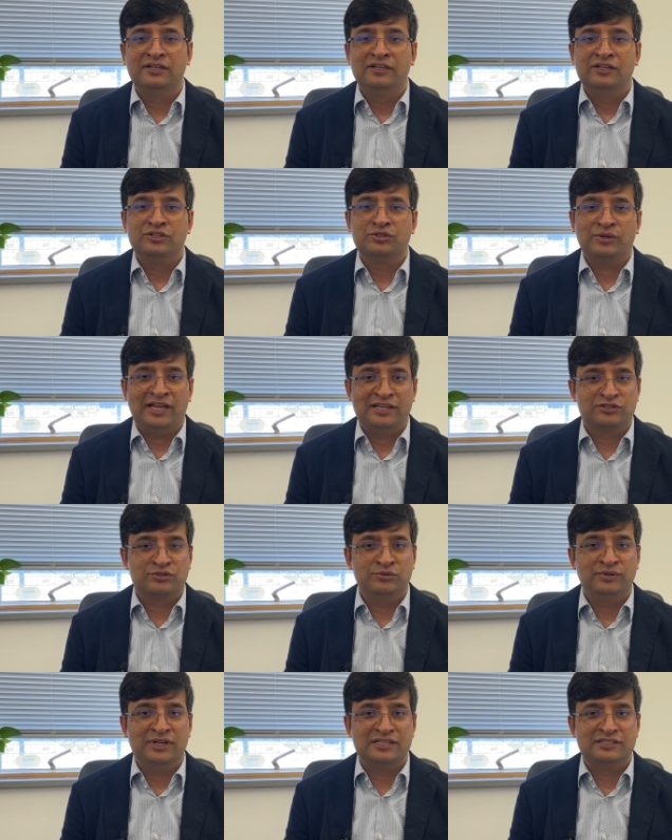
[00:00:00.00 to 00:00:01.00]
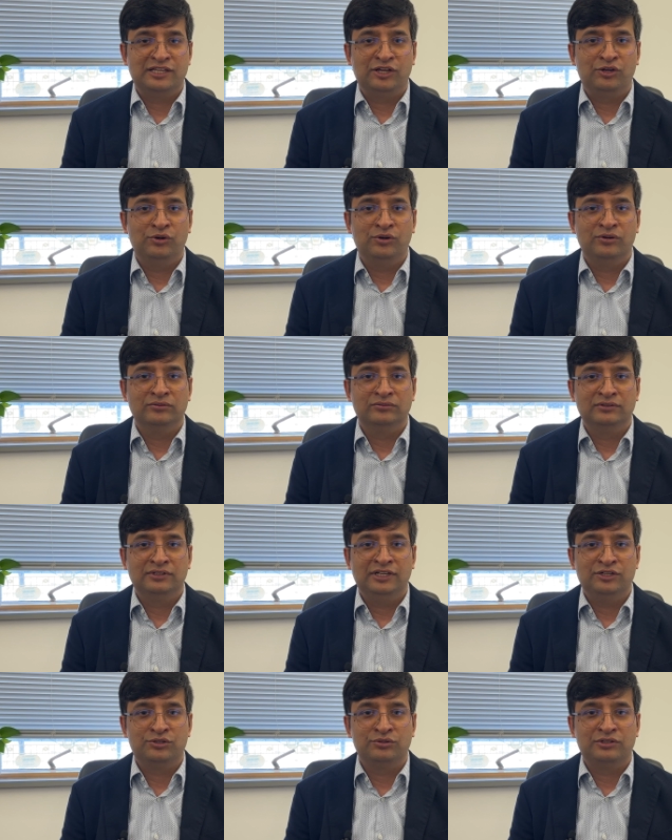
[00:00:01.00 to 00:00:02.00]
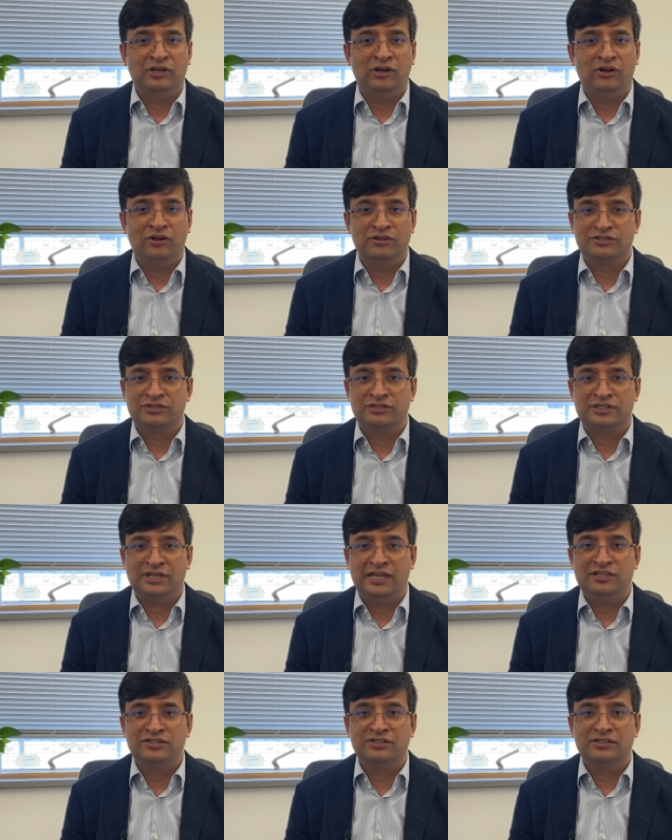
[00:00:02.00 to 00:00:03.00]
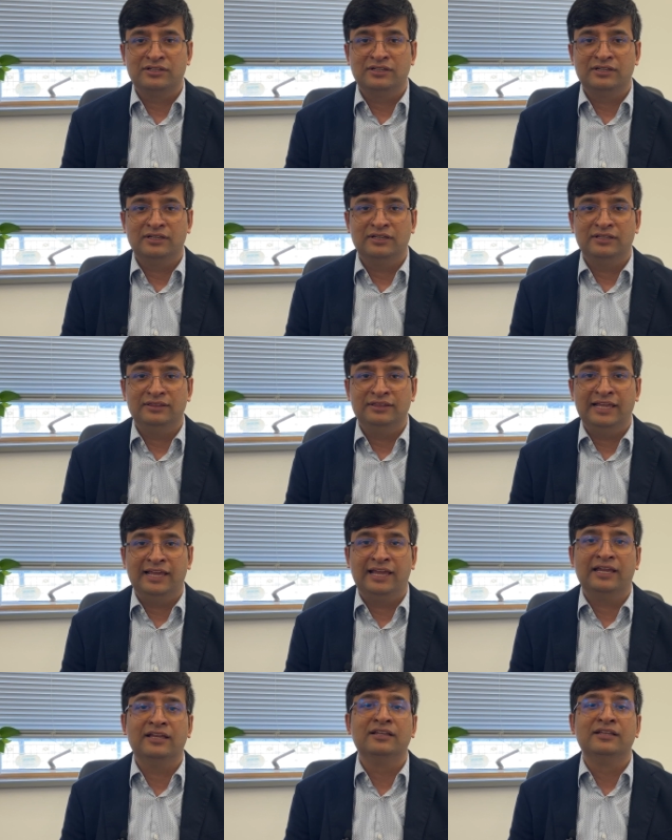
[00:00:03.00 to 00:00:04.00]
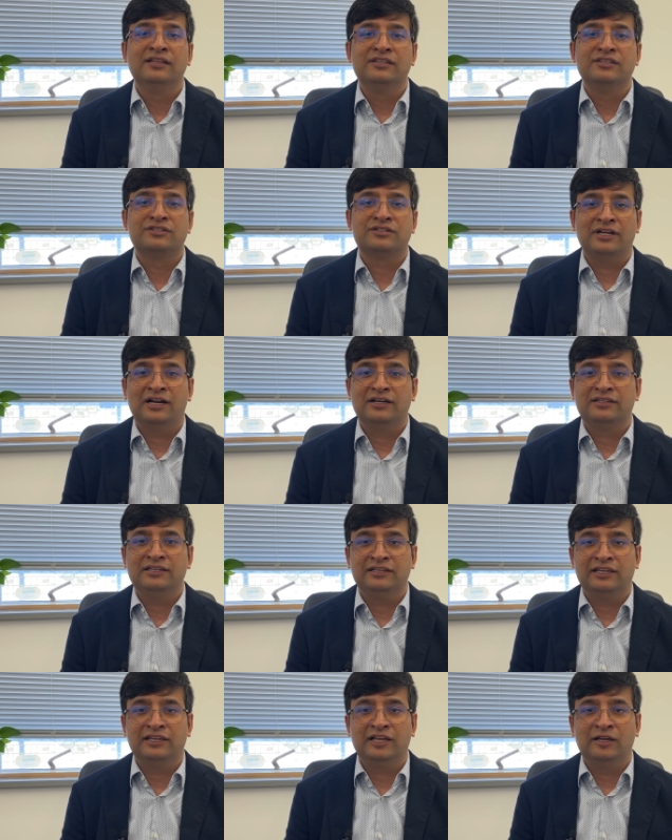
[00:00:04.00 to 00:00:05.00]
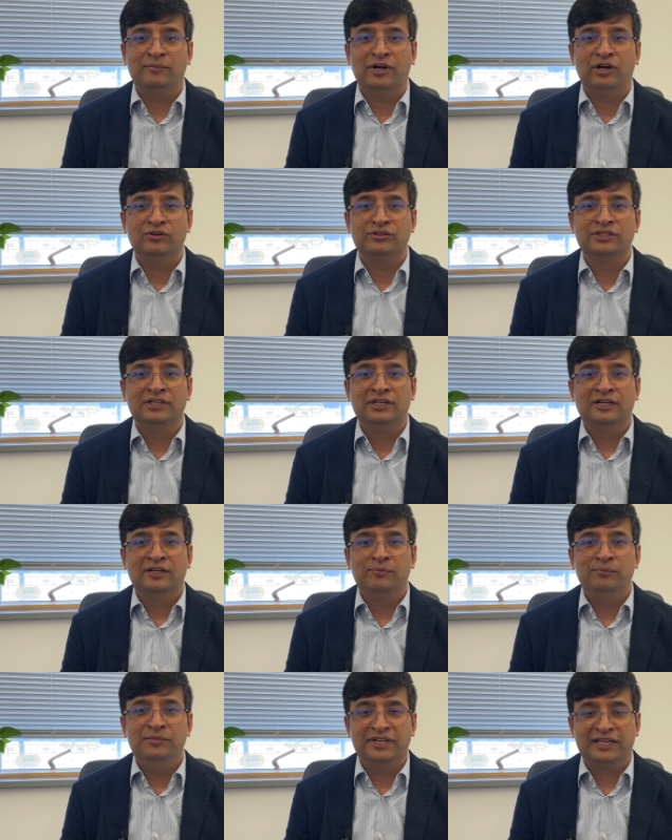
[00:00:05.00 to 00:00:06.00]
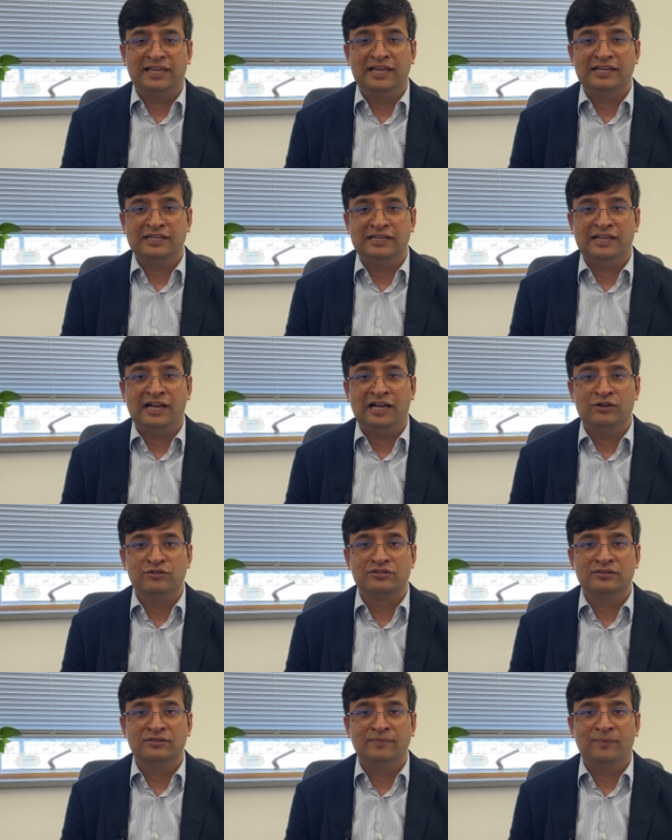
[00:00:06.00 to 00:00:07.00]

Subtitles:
So as soon as they go into the launch stage, they start thinking about bringing it in-house.